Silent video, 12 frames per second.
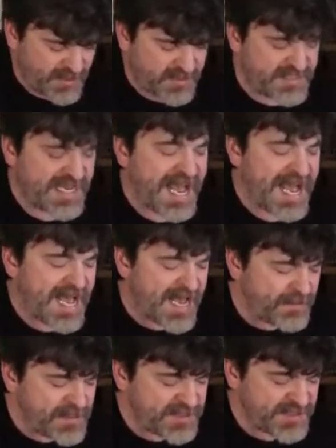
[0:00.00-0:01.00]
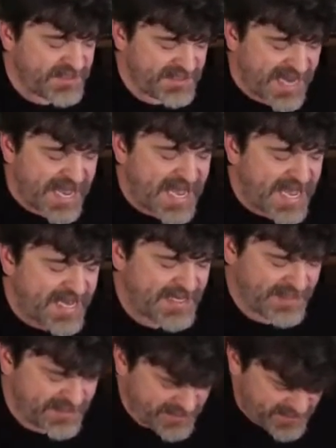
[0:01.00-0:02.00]
the time is
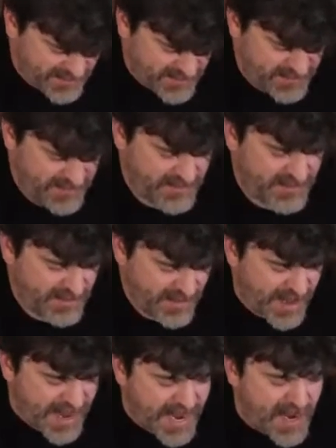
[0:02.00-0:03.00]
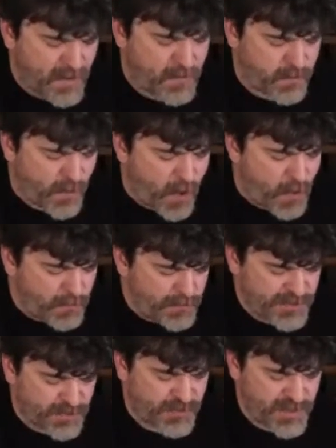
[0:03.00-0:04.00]
tight. I won't
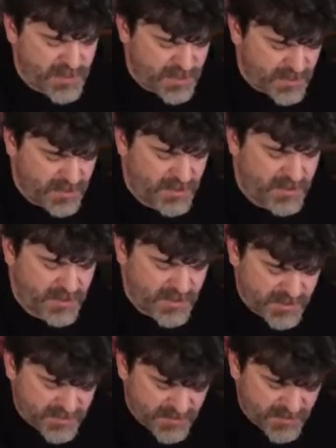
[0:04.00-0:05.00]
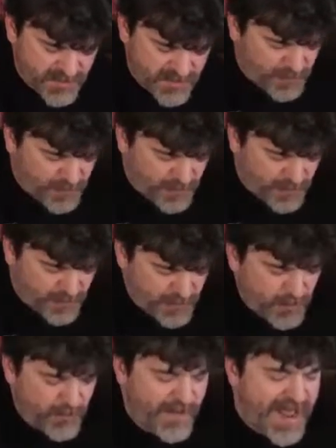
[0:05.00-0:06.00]
retreat from
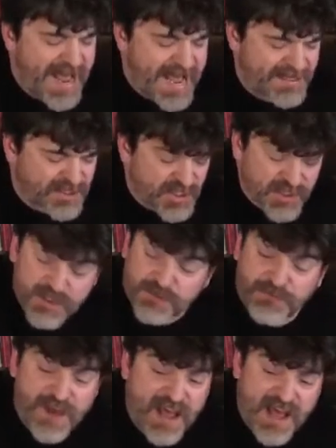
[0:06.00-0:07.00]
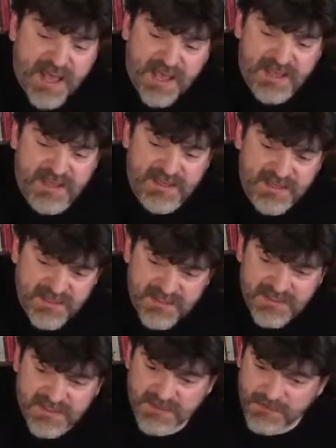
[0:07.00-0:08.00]
a righteous fight.
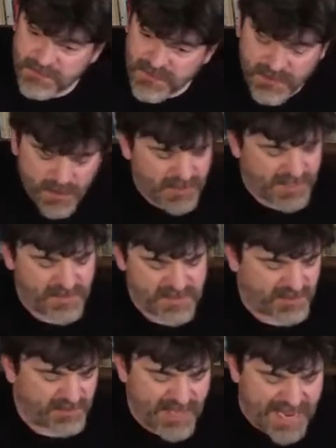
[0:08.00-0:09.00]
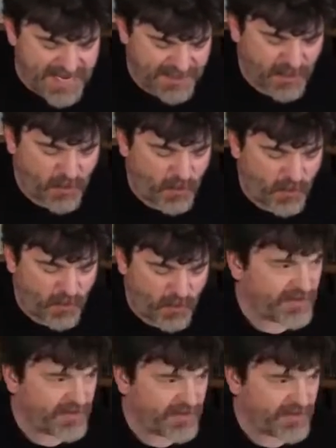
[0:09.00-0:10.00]
Okay, there's a lot of chords
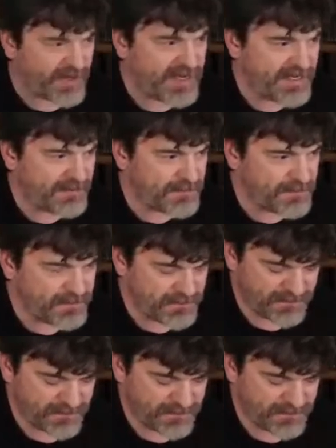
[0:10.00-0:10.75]
in there, right?